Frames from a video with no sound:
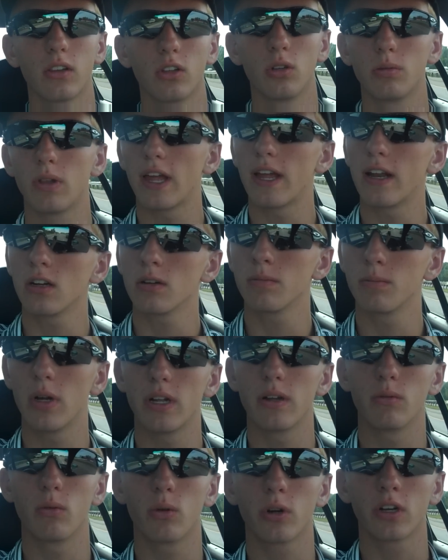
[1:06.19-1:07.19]
a little later,
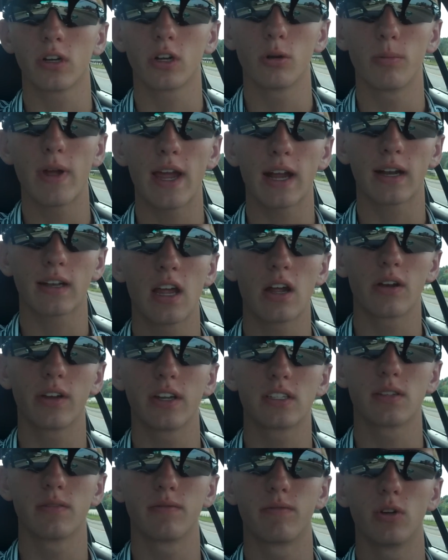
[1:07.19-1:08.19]
but we're going to go back now and get some